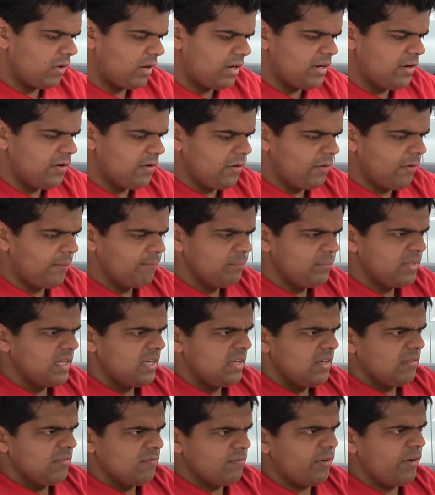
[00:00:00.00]
right here,
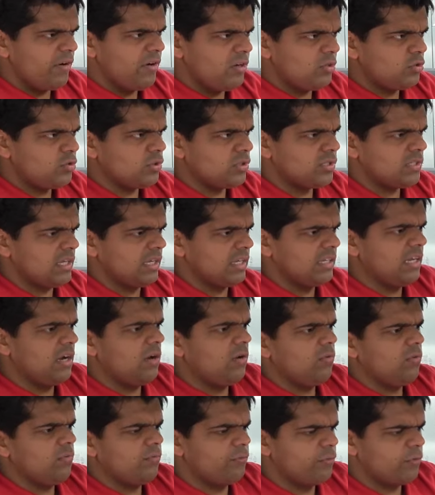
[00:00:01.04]
very interesting.
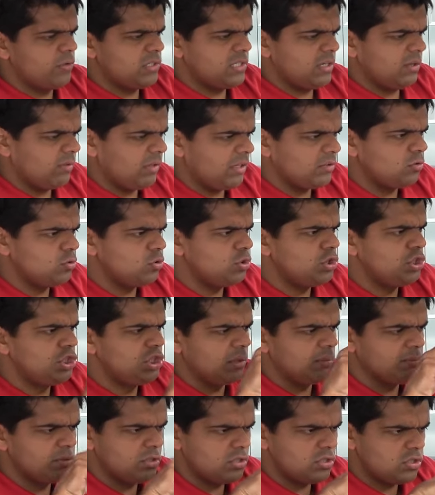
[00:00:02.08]
Now, first I'd like to
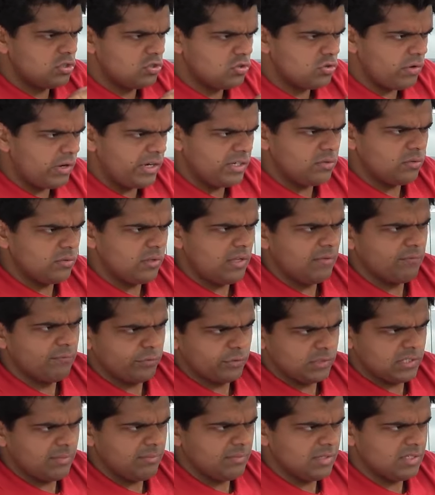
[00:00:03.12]
jump straight to the
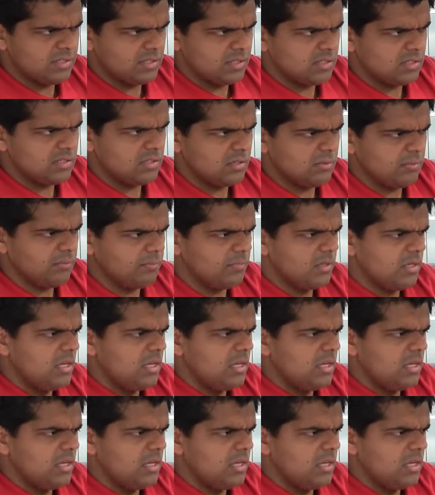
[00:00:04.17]
infotainment system.